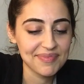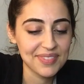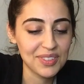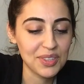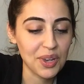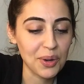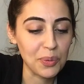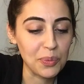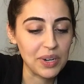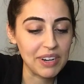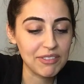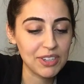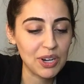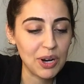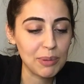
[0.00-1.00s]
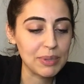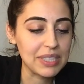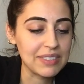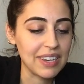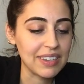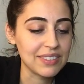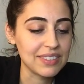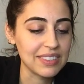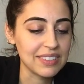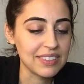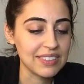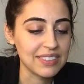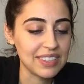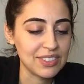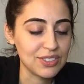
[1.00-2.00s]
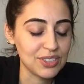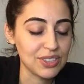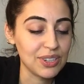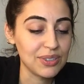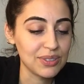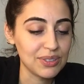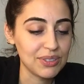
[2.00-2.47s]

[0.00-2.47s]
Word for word: So, whatever karmic test this is that you're going